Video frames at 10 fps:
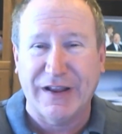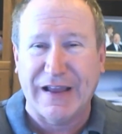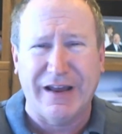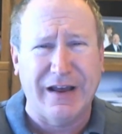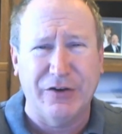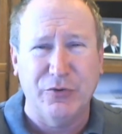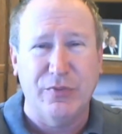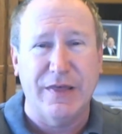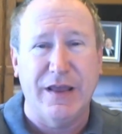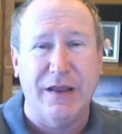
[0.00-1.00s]
Like how
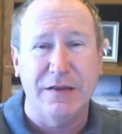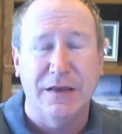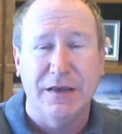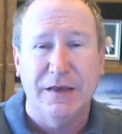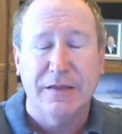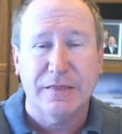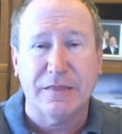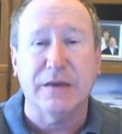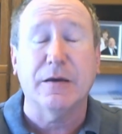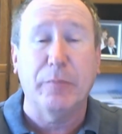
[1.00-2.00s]
do they
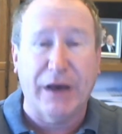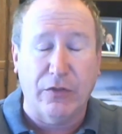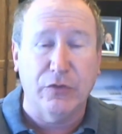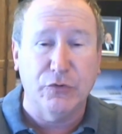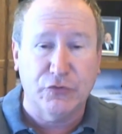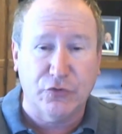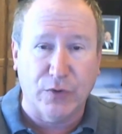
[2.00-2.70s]
think about those